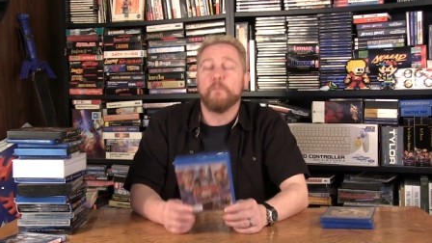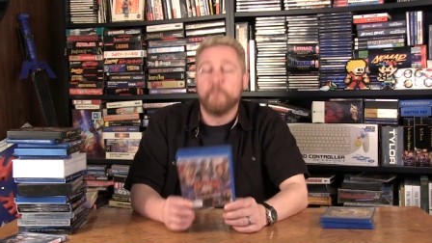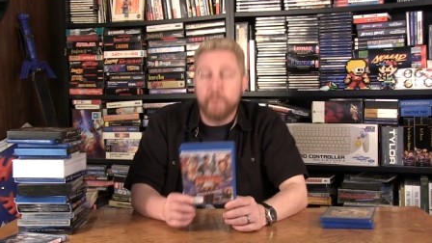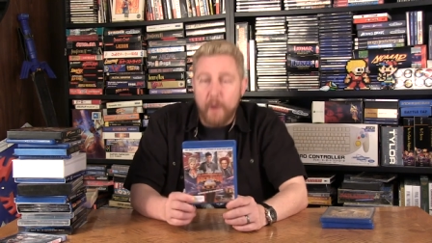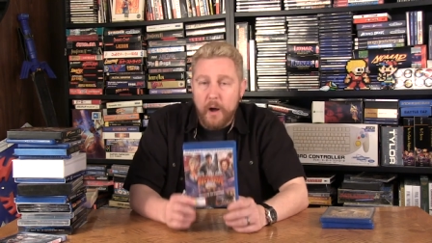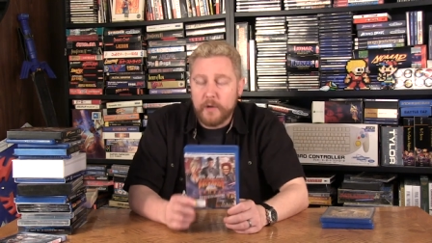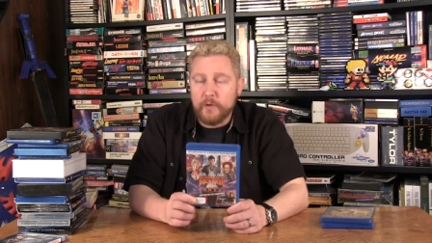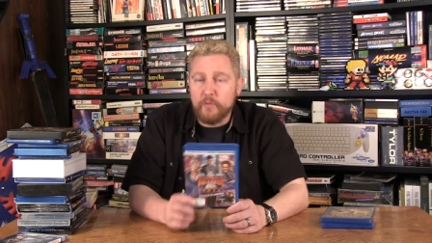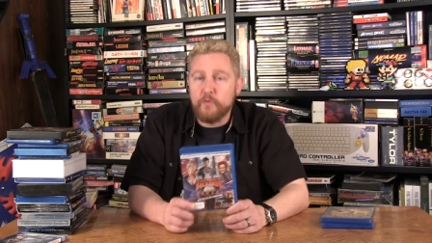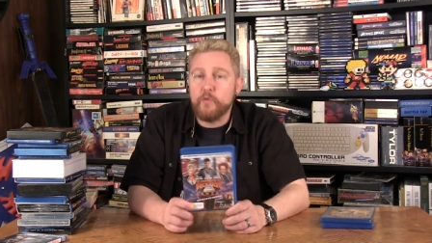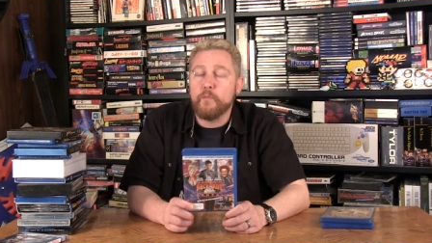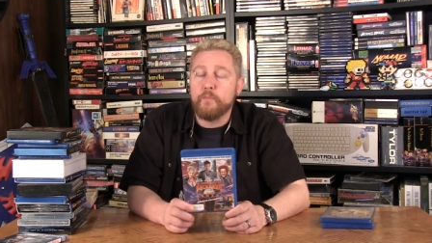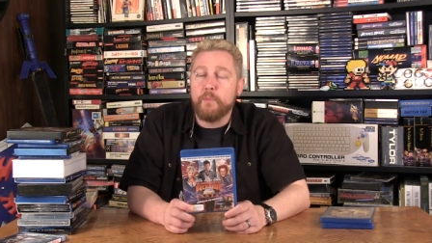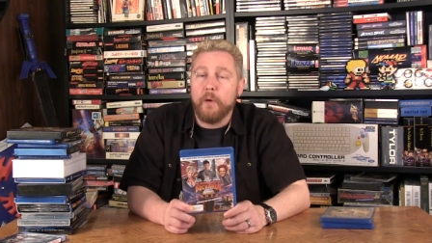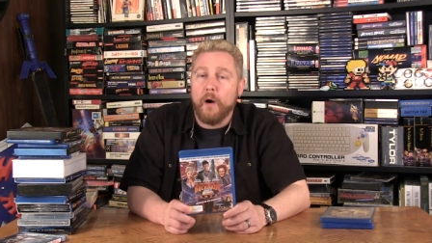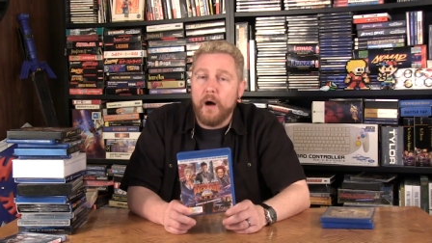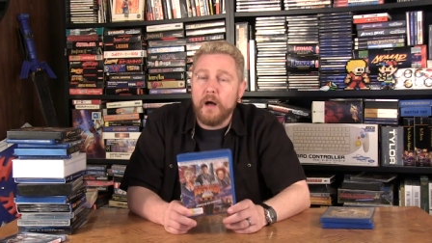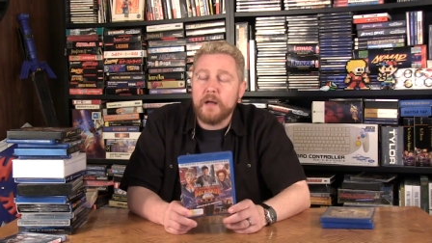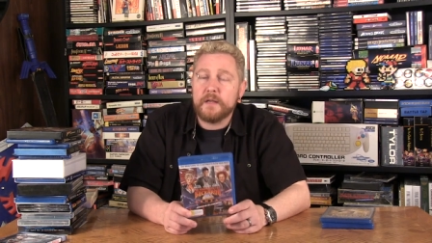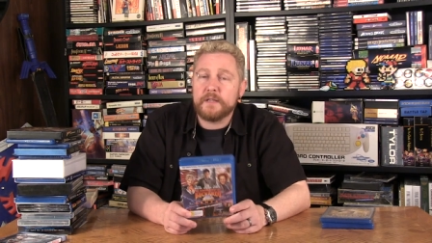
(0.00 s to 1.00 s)
Buckaroo
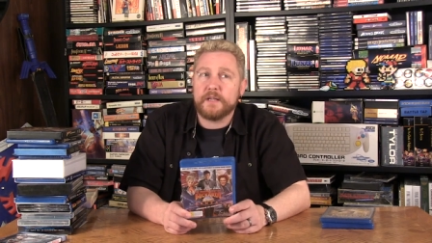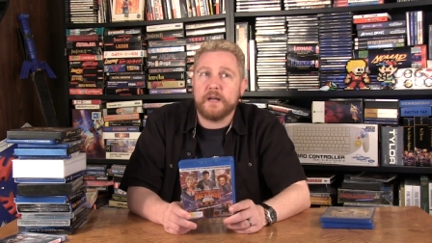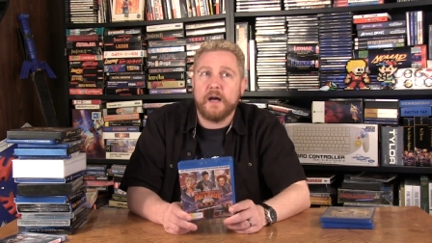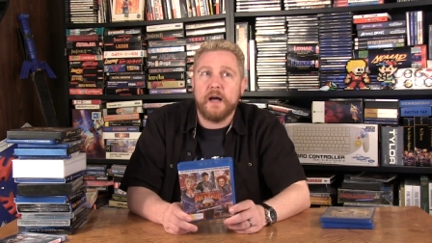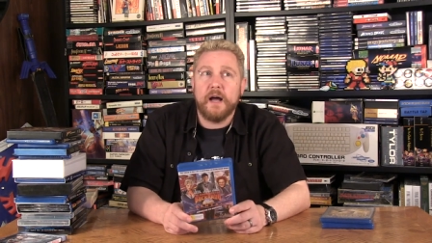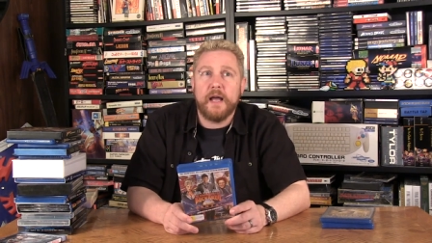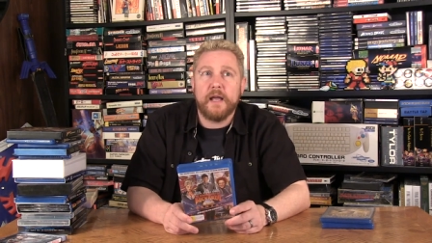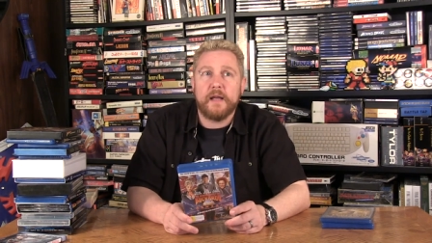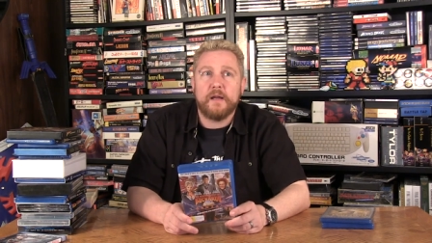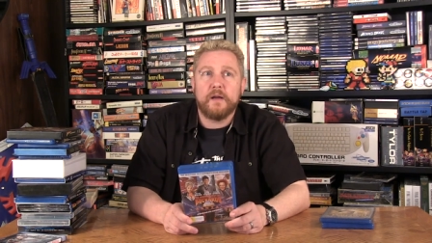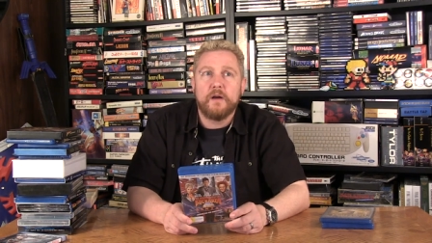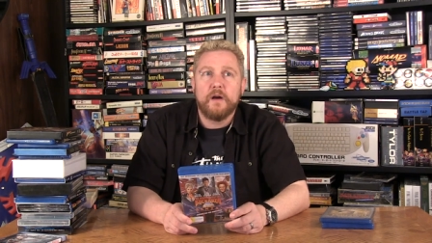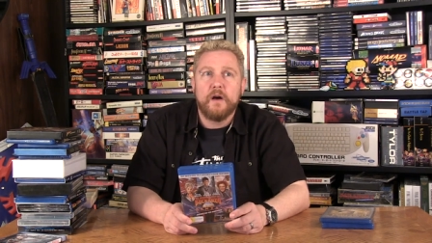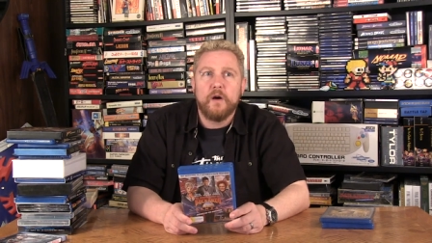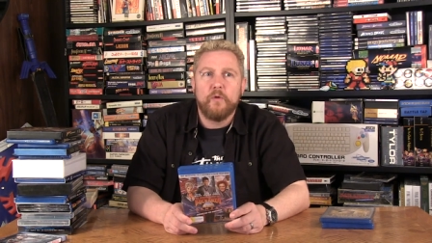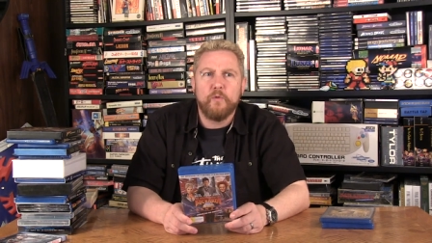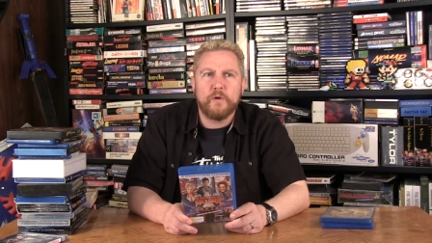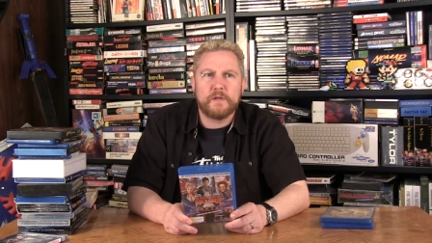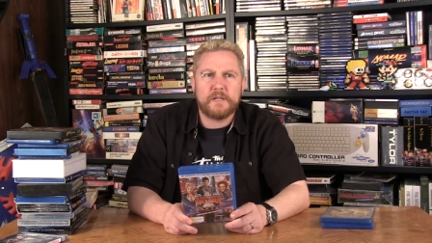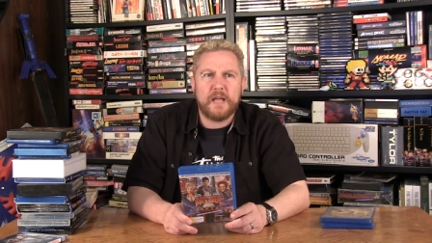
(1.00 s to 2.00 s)
Banzai
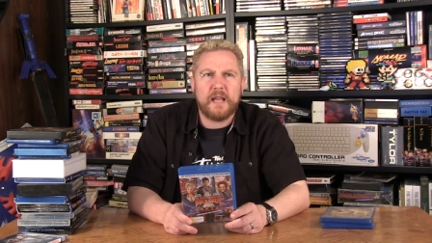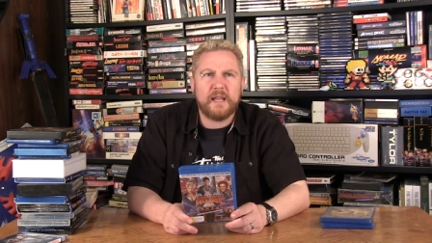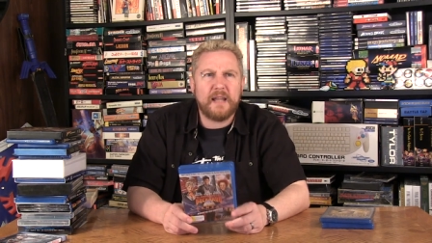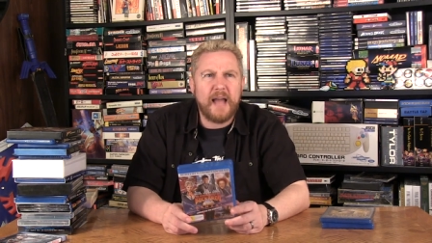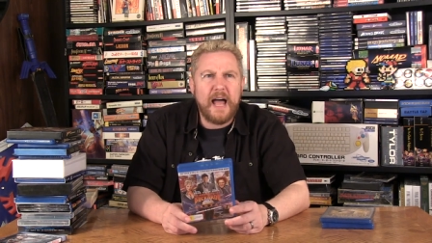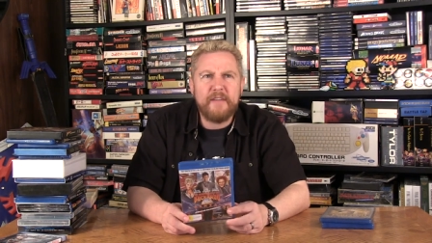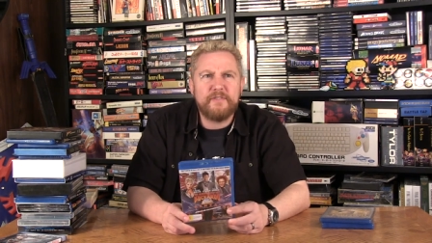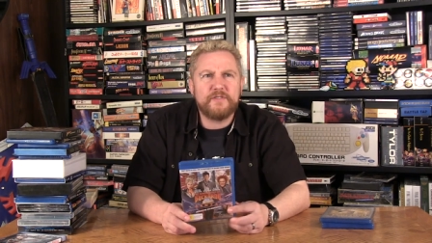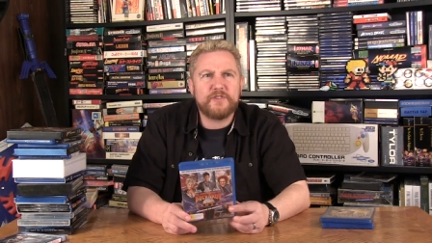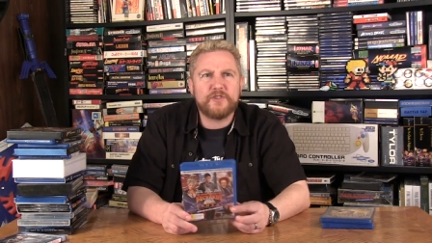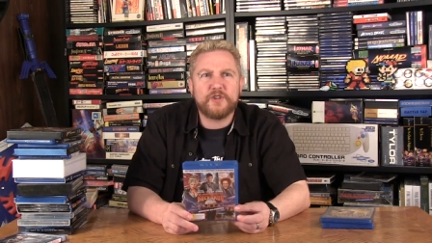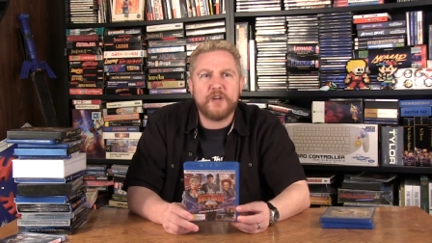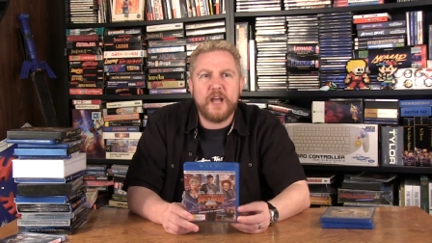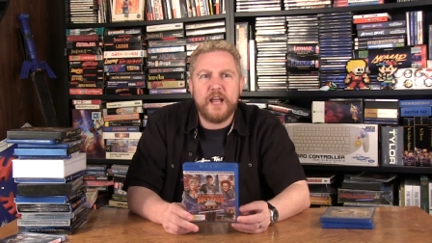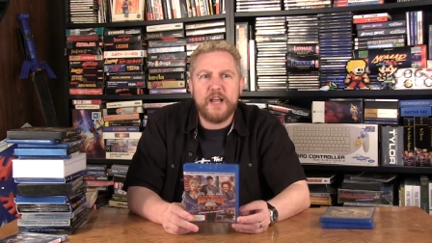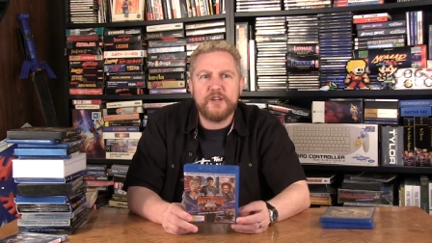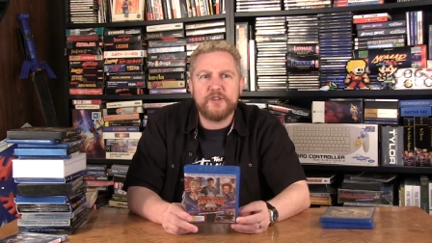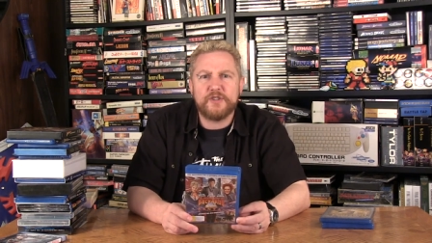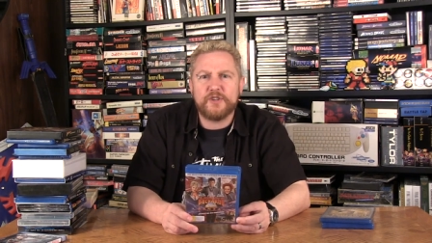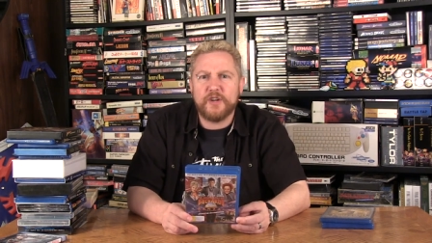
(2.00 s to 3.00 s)
was a life
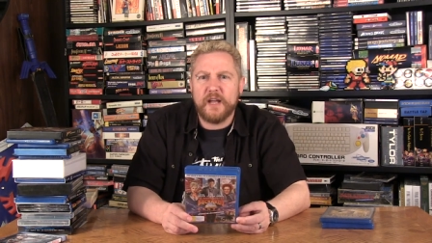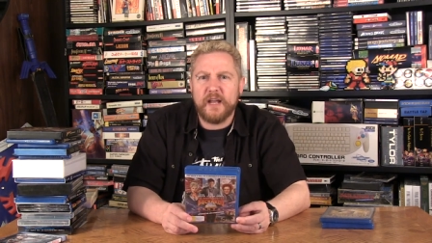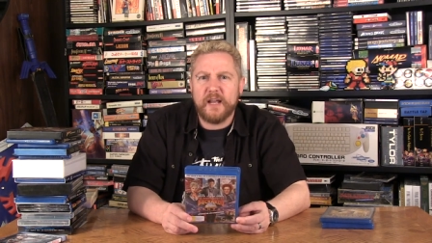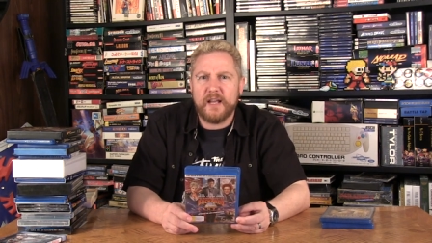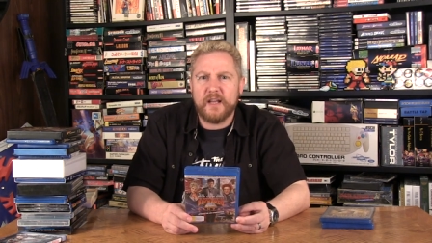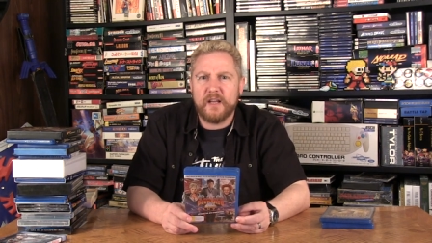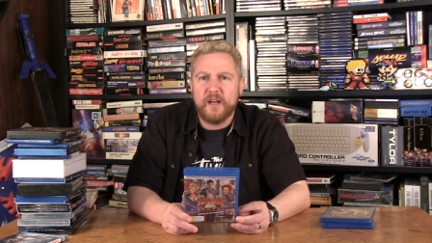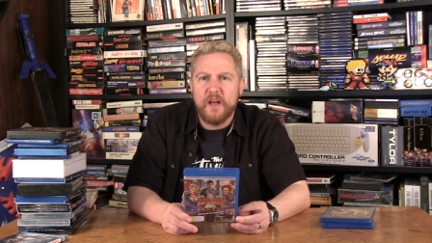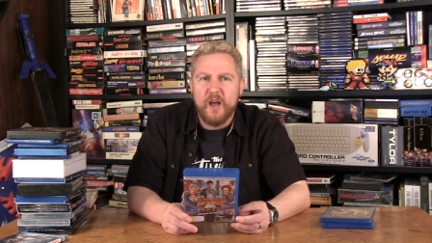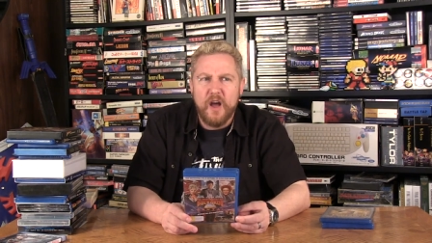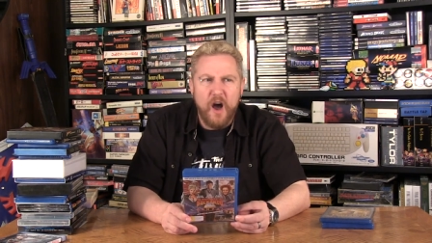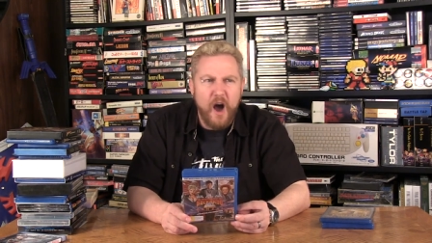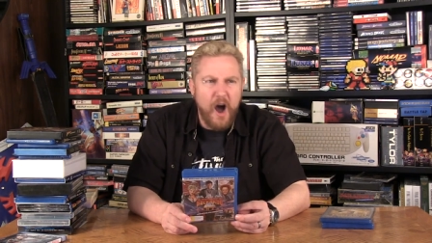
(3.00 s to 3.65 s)
changing,